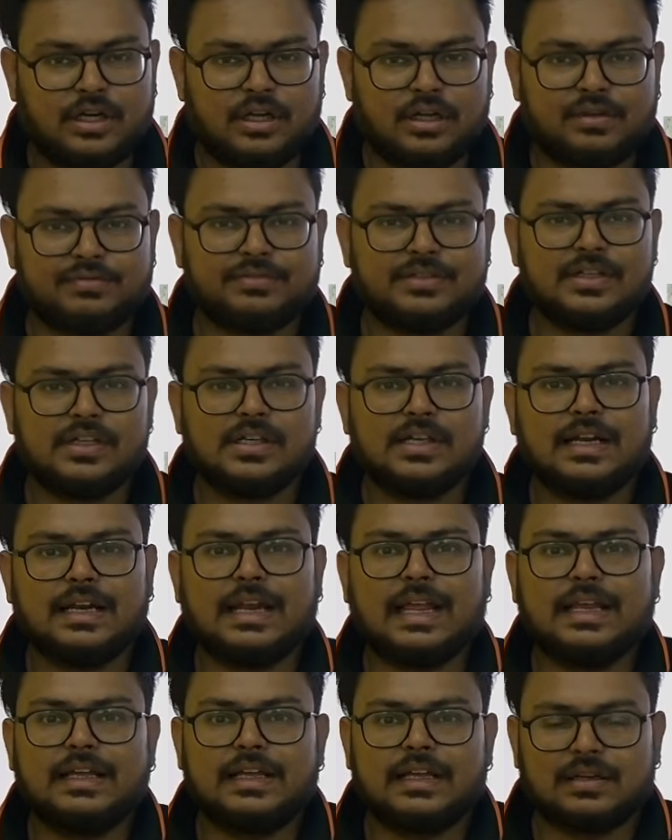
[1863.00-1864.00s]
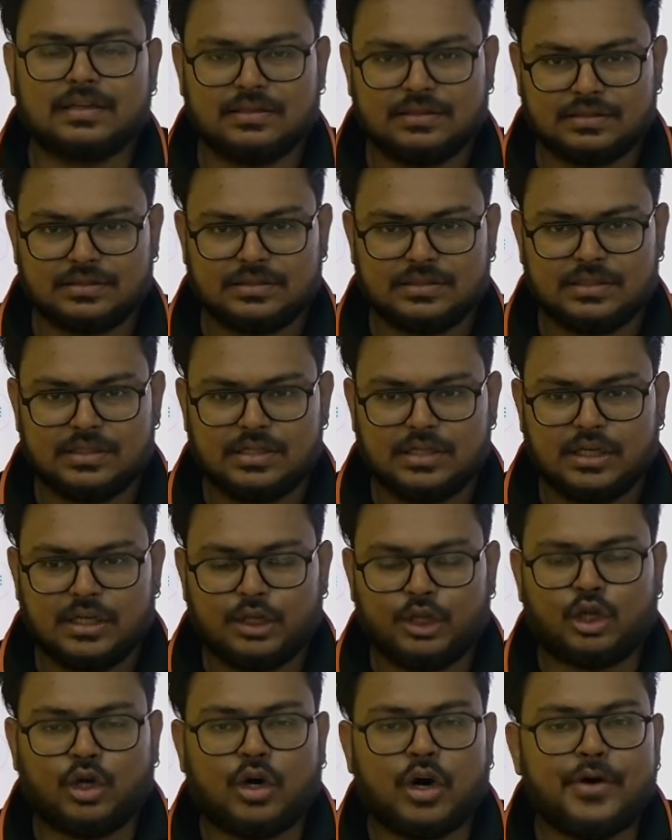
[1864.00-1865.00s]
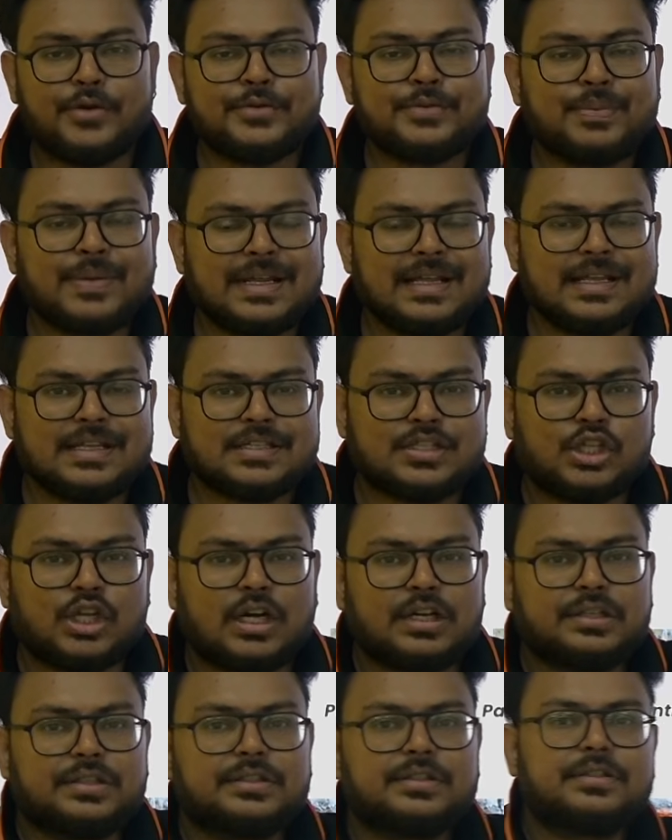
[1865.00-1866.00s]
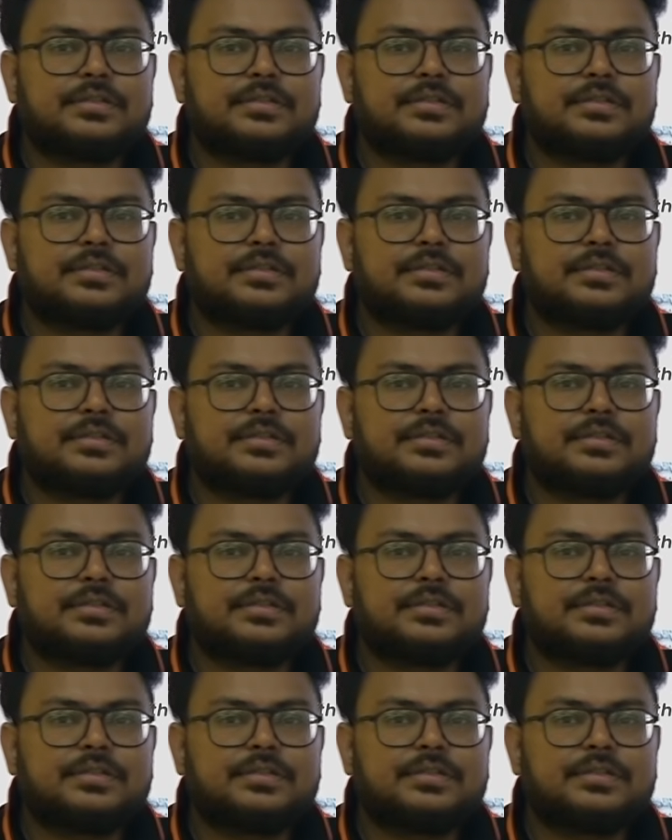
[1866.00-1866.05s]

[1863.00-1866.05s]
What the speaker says: of liger. The offspring is not